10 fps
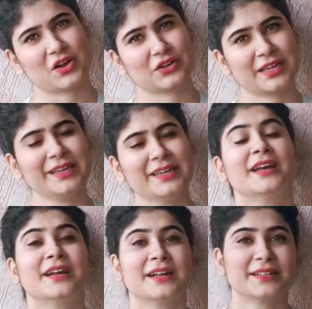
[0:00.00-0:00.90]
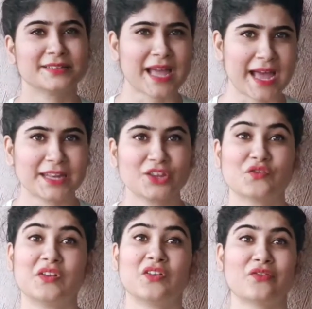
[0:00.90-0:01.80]
Okay, there
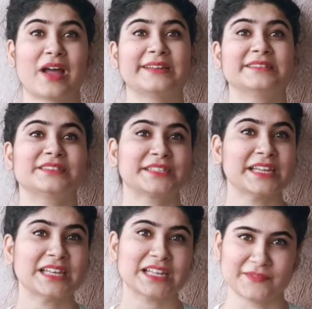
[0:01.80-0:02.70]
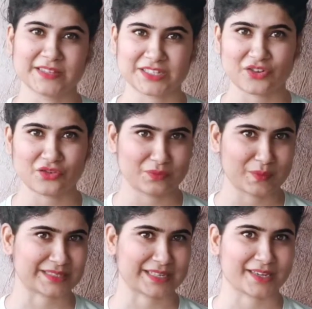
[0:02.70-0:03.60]
you will find 3 levels of
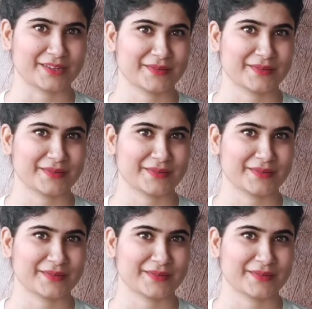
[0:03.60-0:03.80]
basic,